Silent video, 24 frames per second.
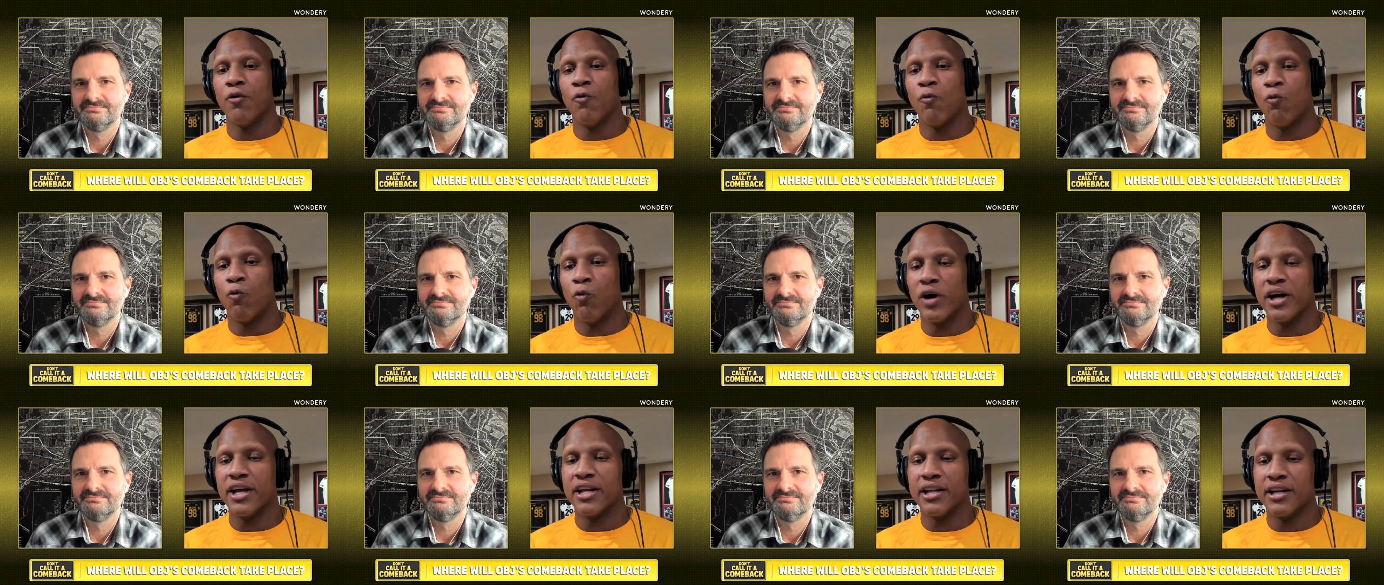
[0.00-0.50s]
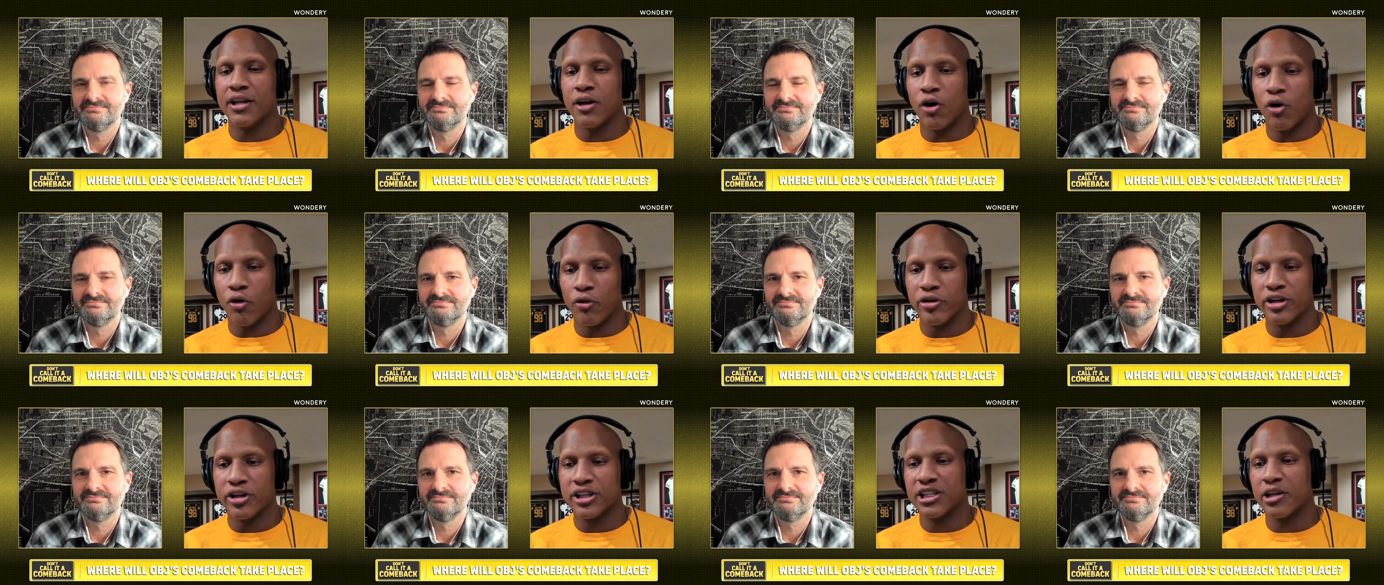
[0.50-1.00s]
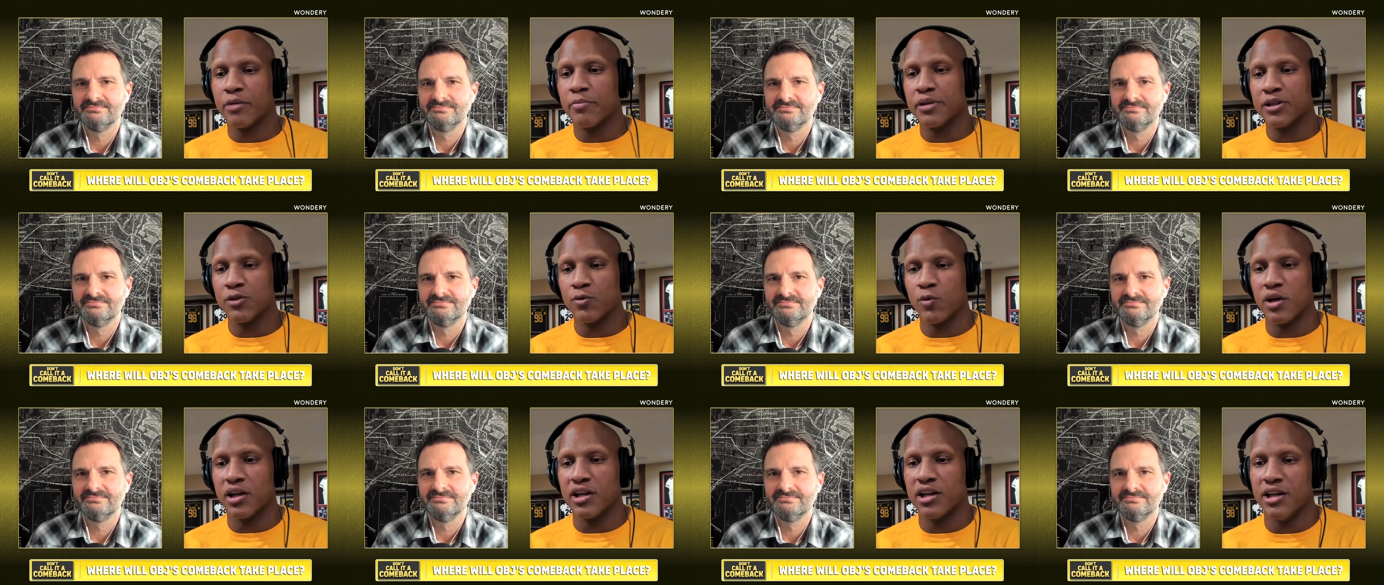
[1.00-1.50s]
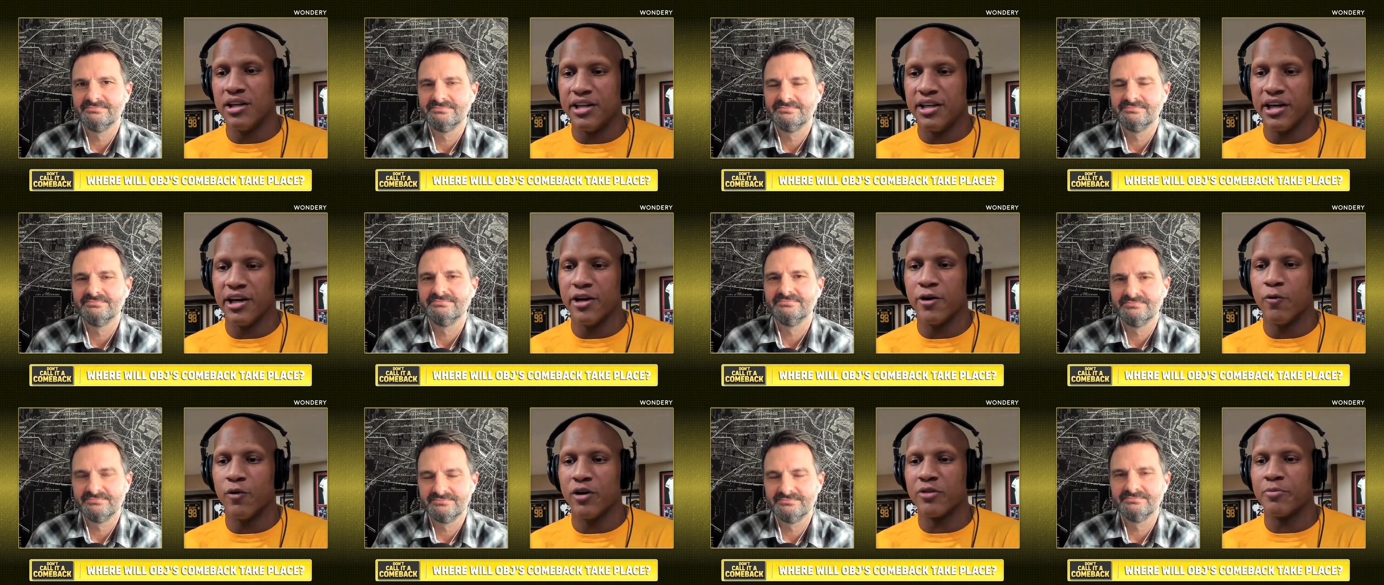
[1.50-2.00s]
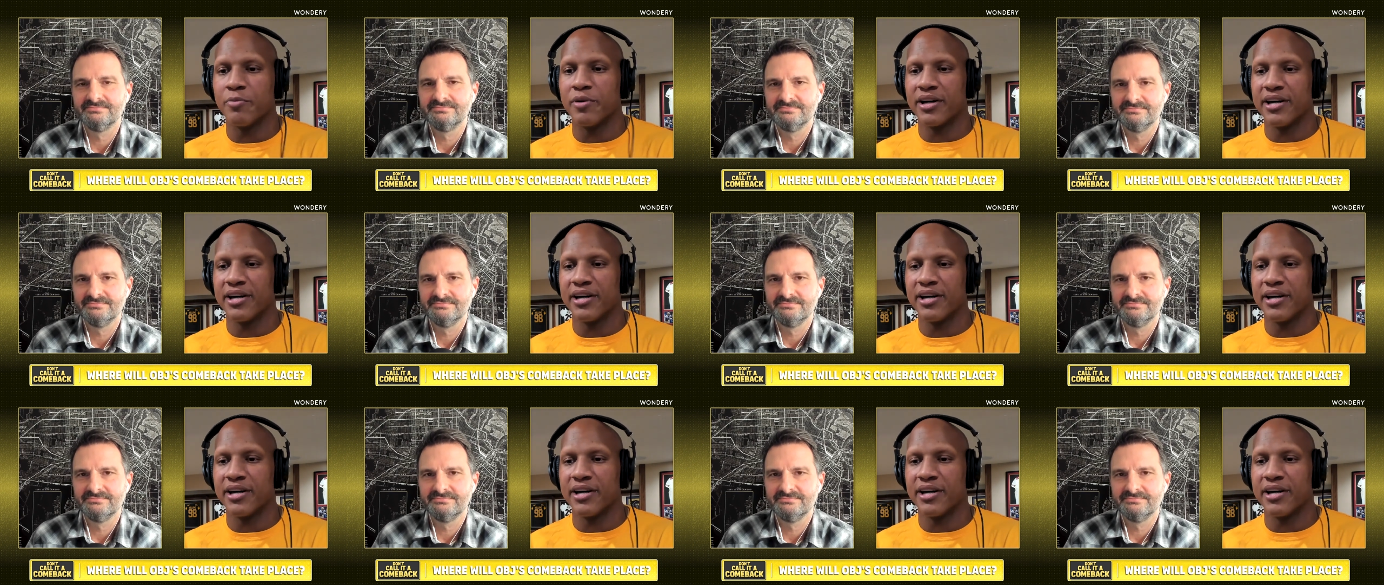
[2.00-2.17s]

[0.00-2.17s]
Speaker 1: what the ownership is willing to deal with,